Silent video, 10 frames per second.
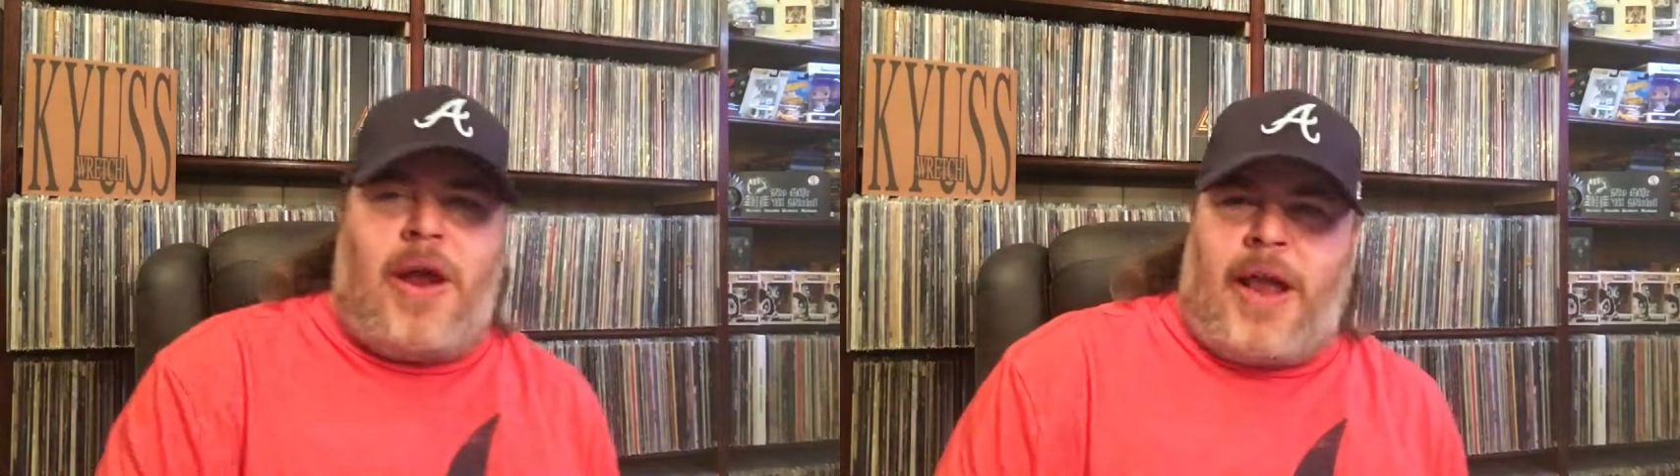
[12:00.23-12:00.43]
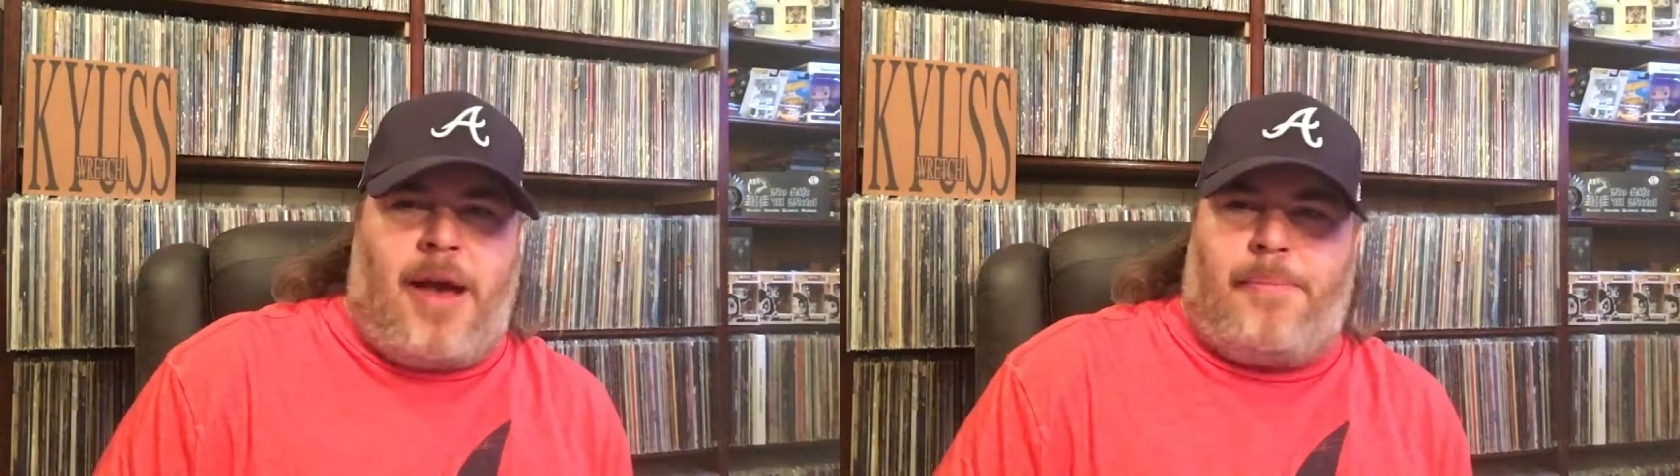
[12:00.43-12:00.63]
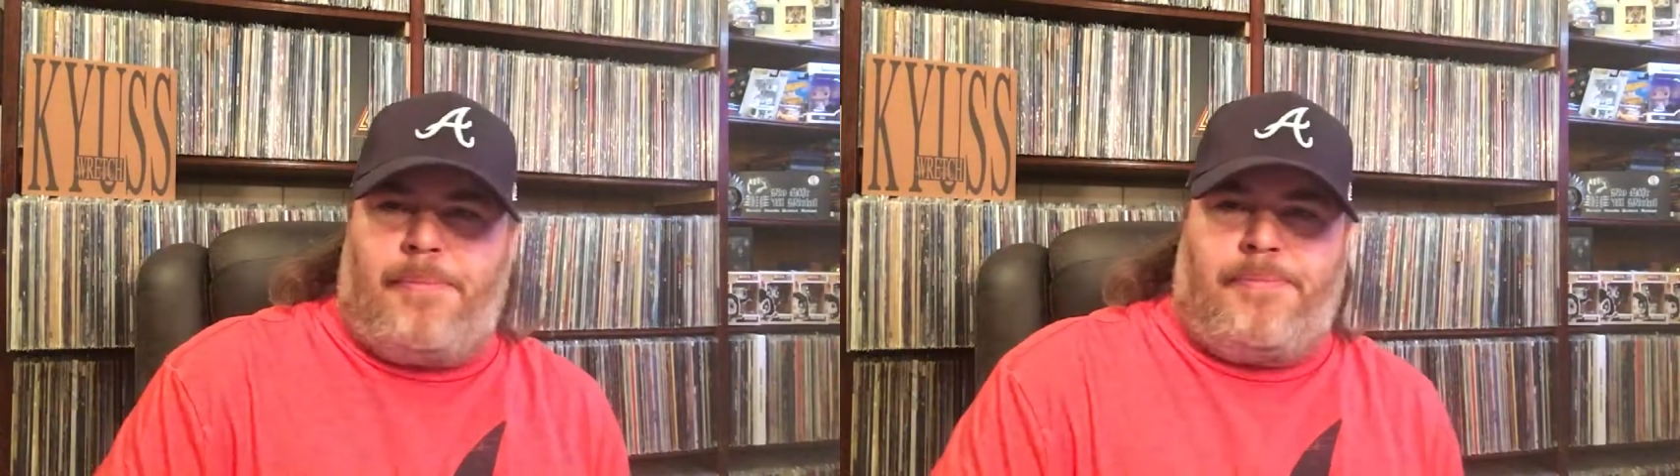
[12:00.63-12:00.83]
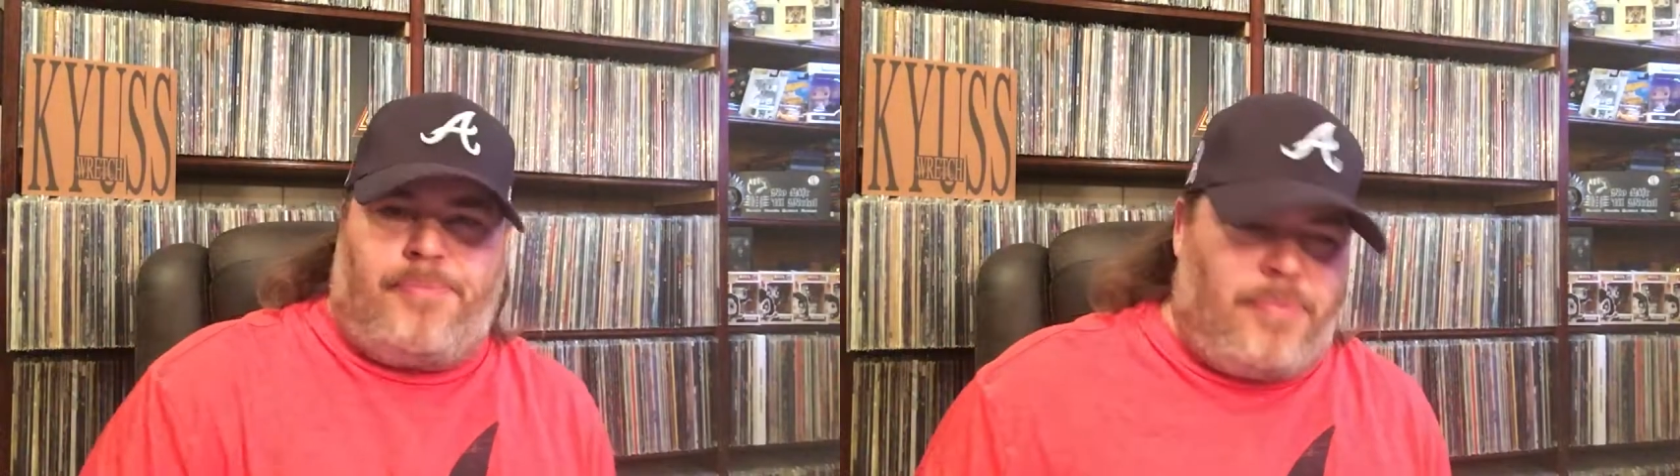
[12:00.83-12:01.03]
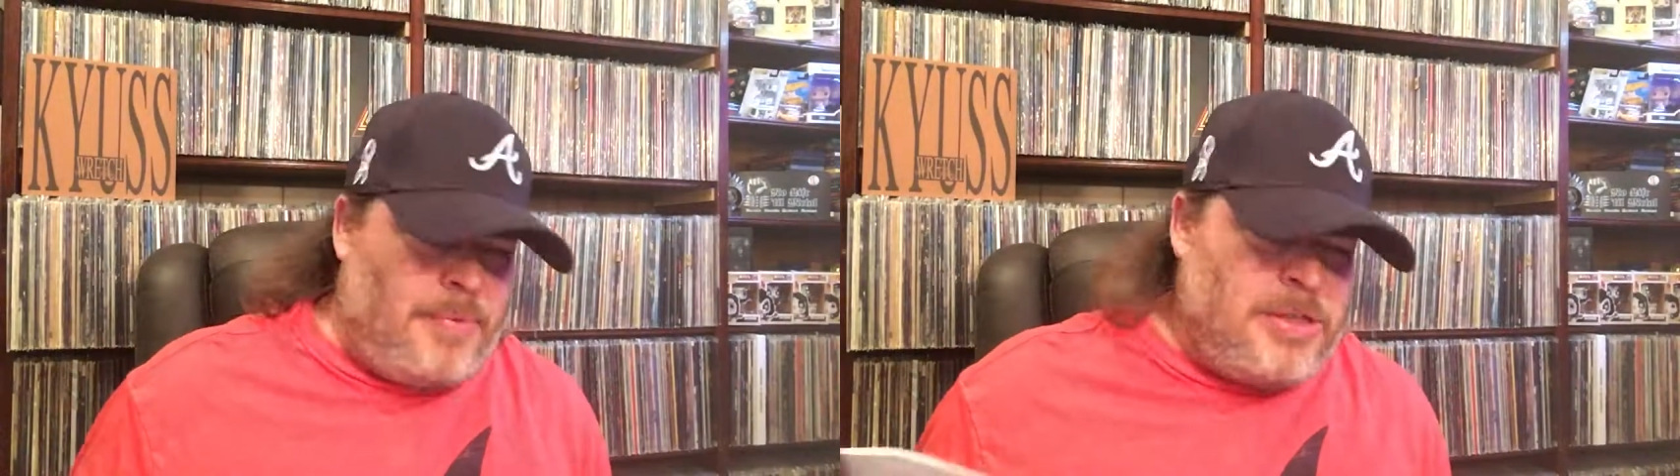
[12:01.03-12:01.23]
album.
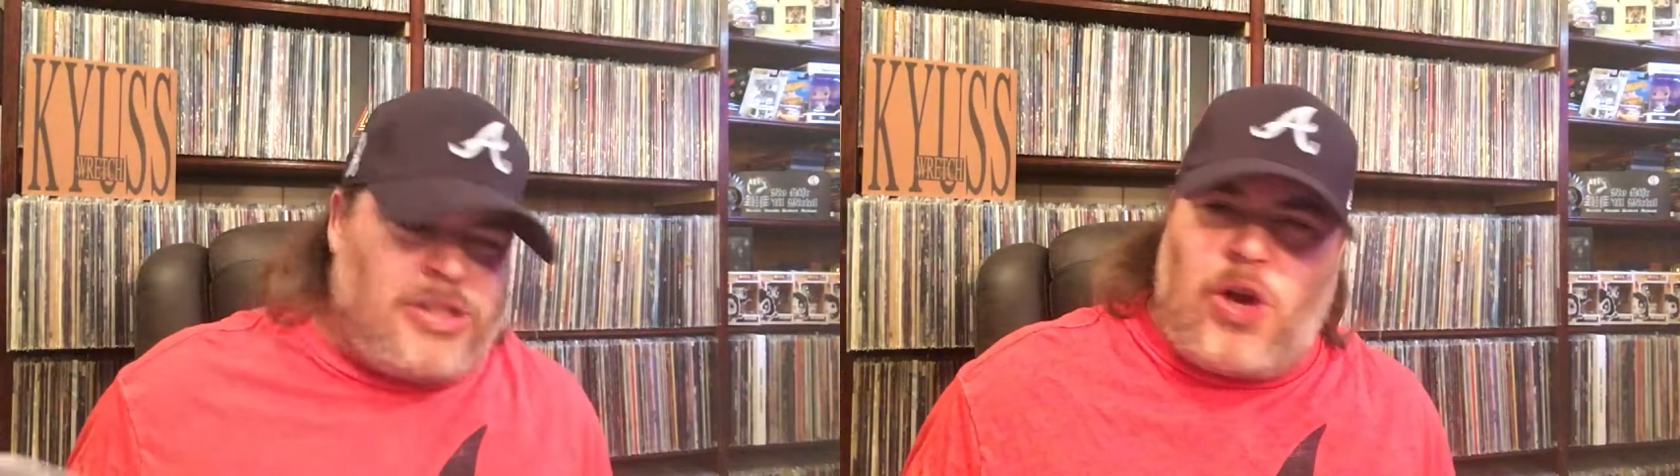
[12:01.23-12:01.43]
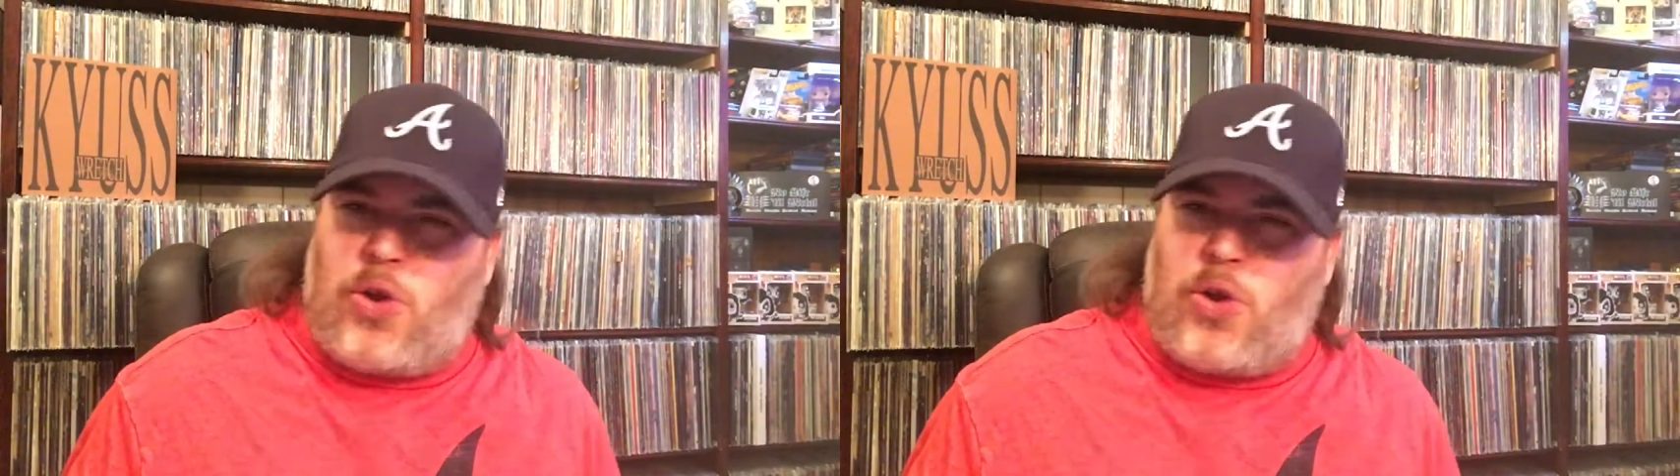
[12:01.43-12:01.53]
It's so